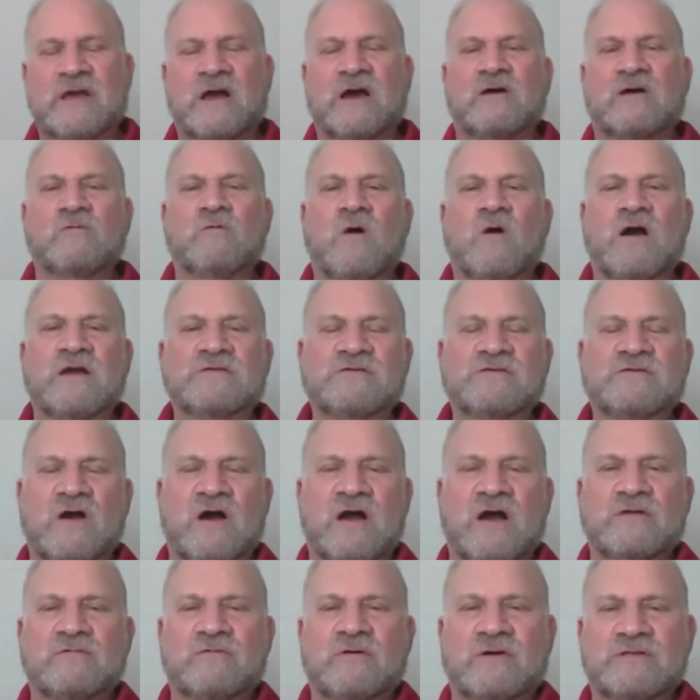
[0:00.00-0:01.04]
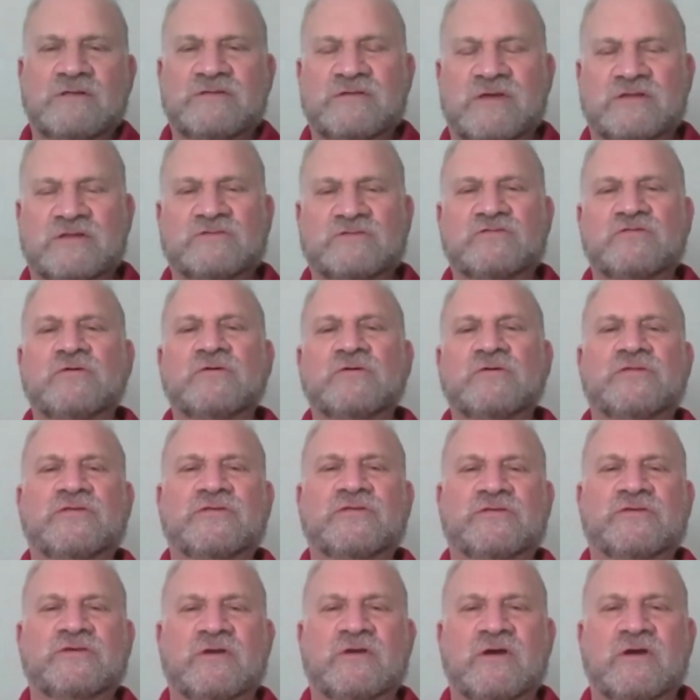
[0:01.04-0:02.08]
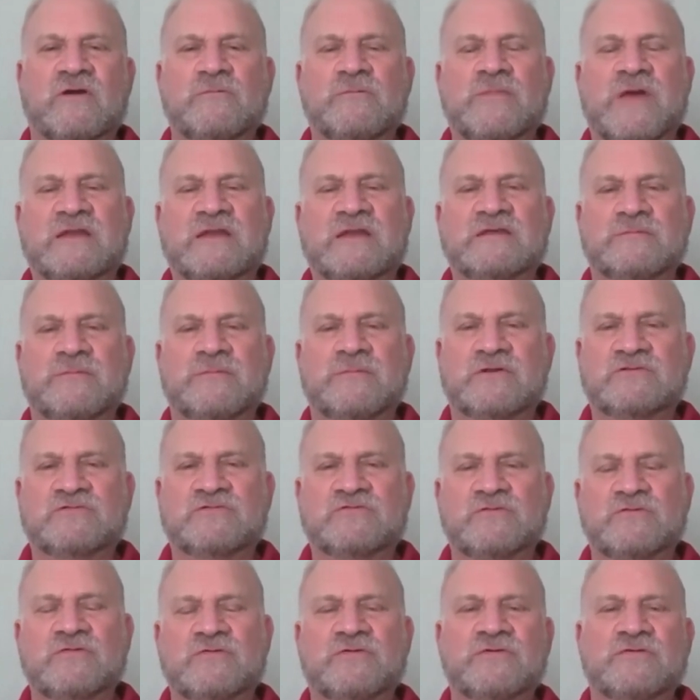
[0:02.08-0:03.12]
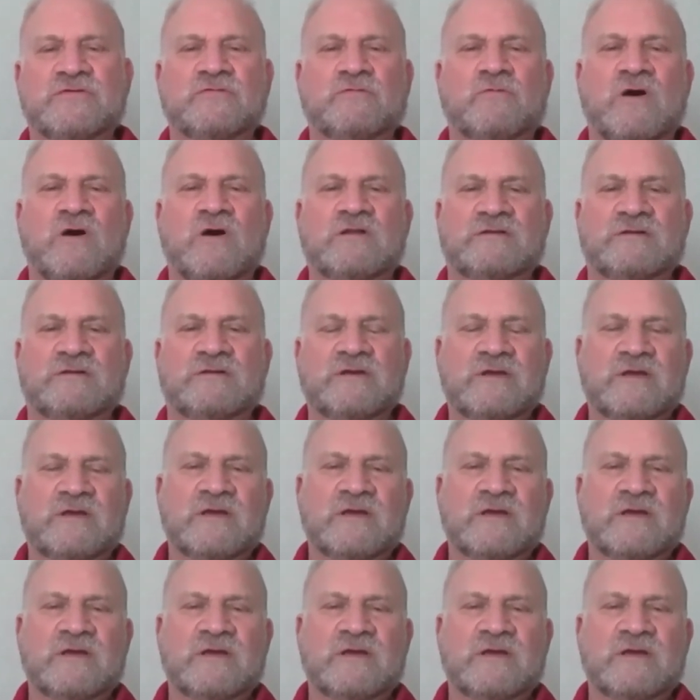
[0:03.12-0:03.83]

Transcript: A wise guy once said, truths are many, but truth is one.